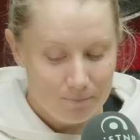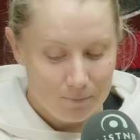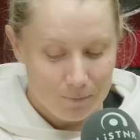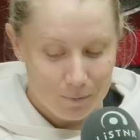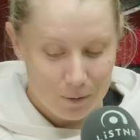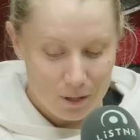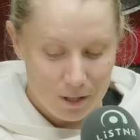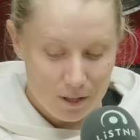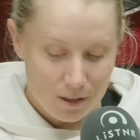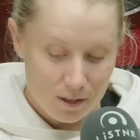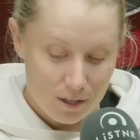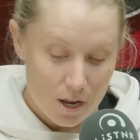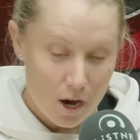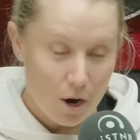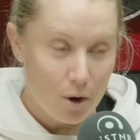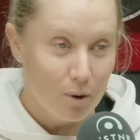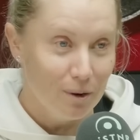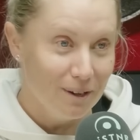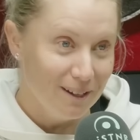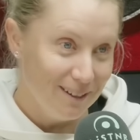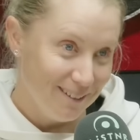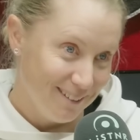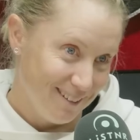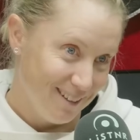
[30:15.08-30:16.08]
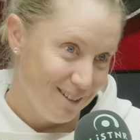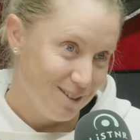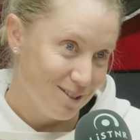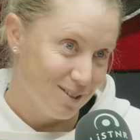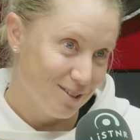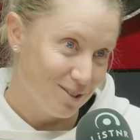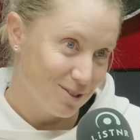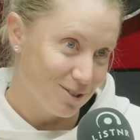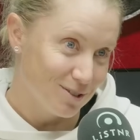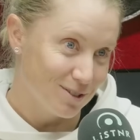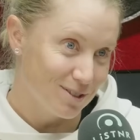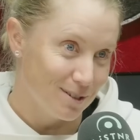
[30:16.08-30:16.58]
with knowing his
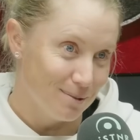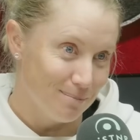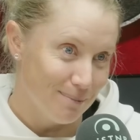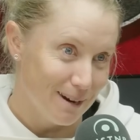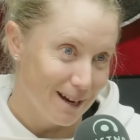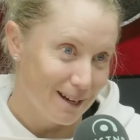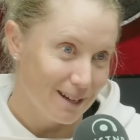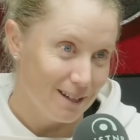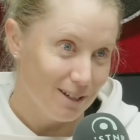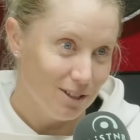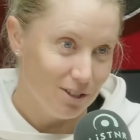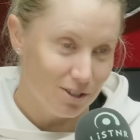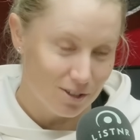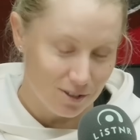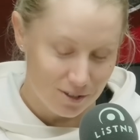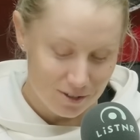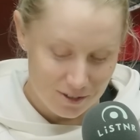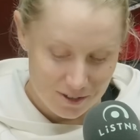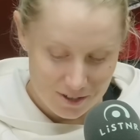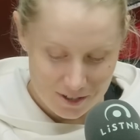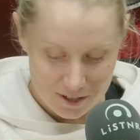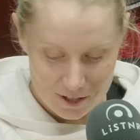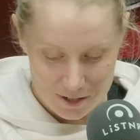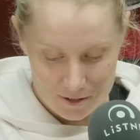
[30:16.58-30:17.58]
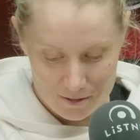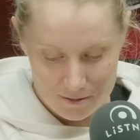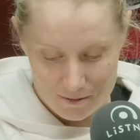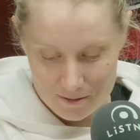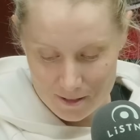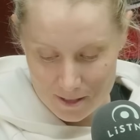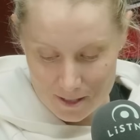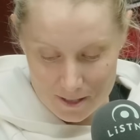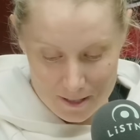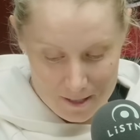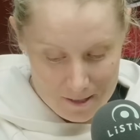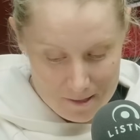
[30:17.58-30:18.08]
constant back issues? So
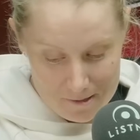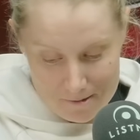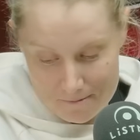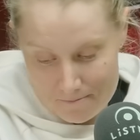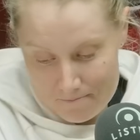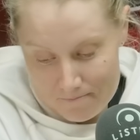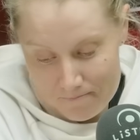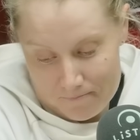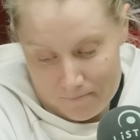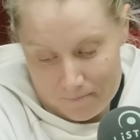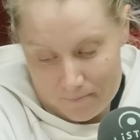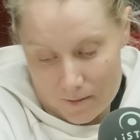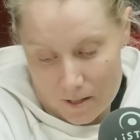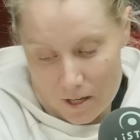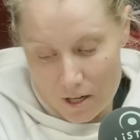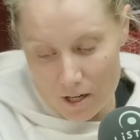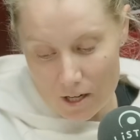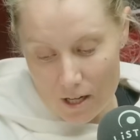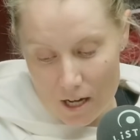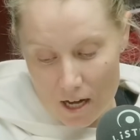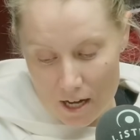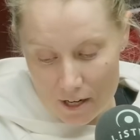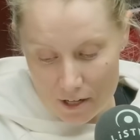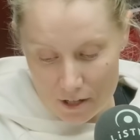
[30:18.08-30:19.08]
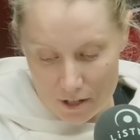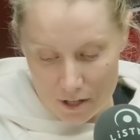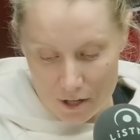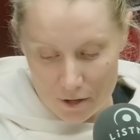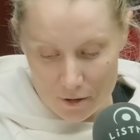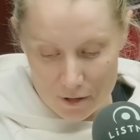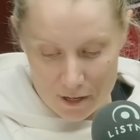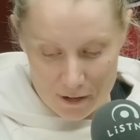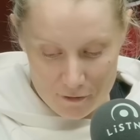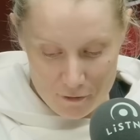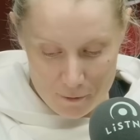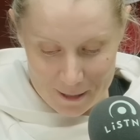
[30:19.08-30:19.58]
I don't
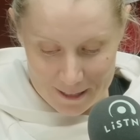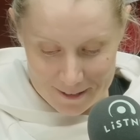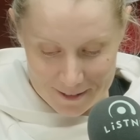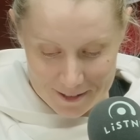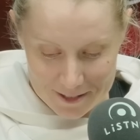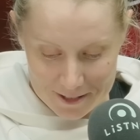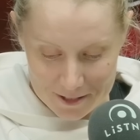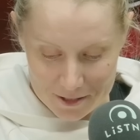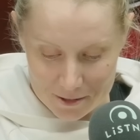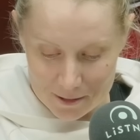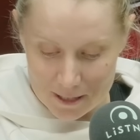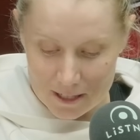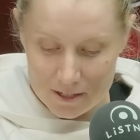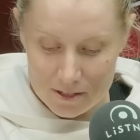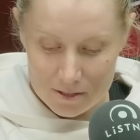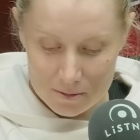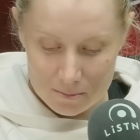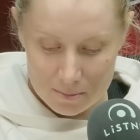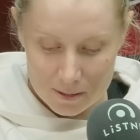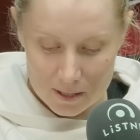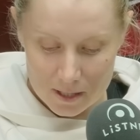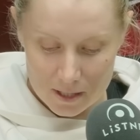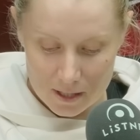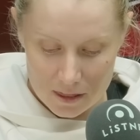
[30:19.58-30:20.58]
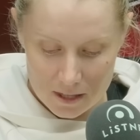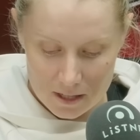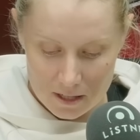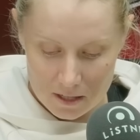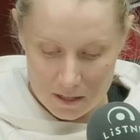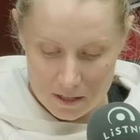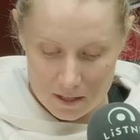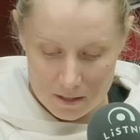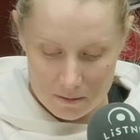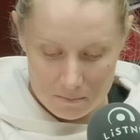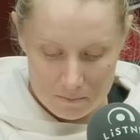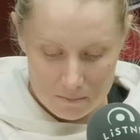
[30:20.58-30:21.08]
know enough about the situation, but I
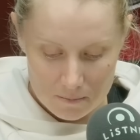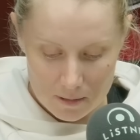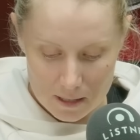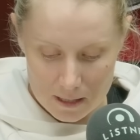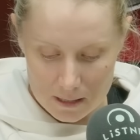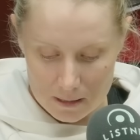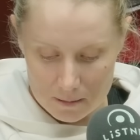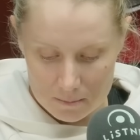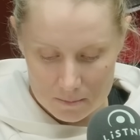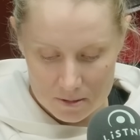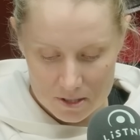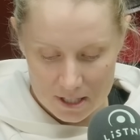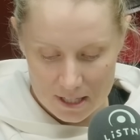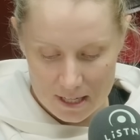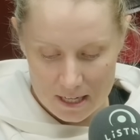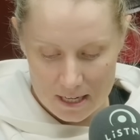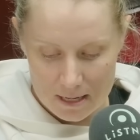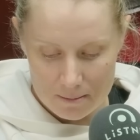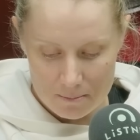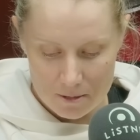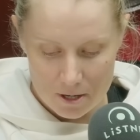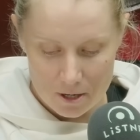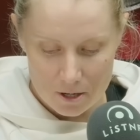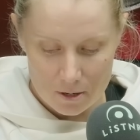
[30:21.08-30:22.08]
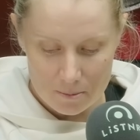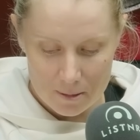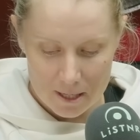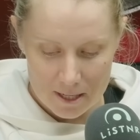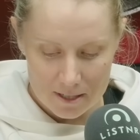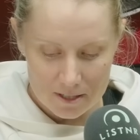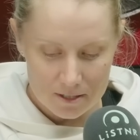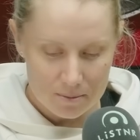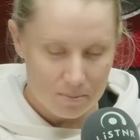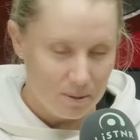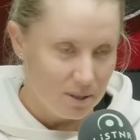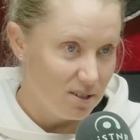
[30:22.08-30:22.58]
think seeing him go about
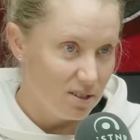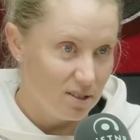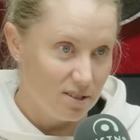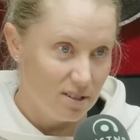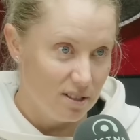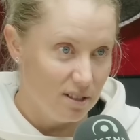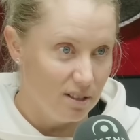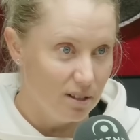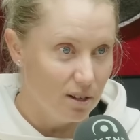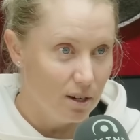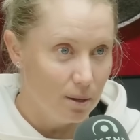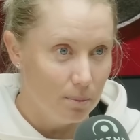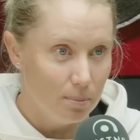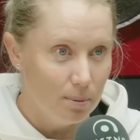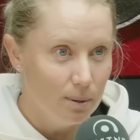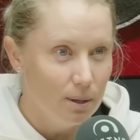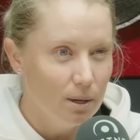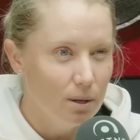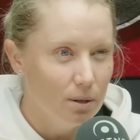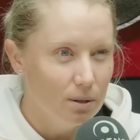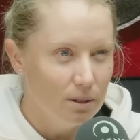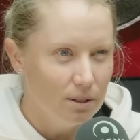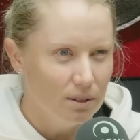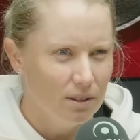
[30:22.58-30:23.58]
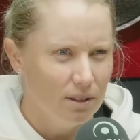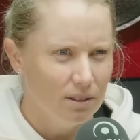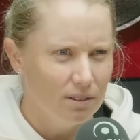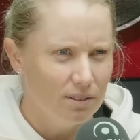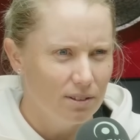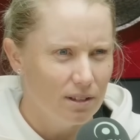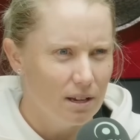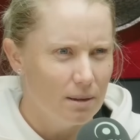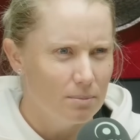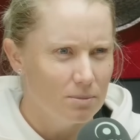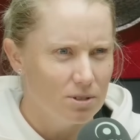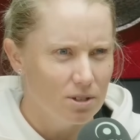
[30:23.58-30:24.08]
his business in the IPL, it
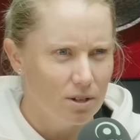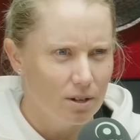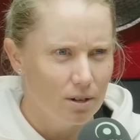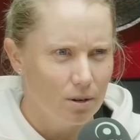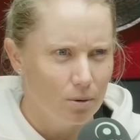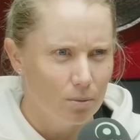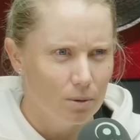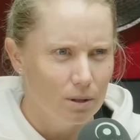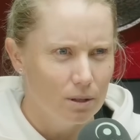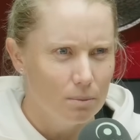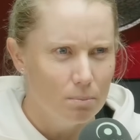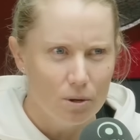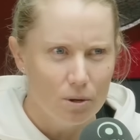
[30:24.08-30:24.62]
seems like a really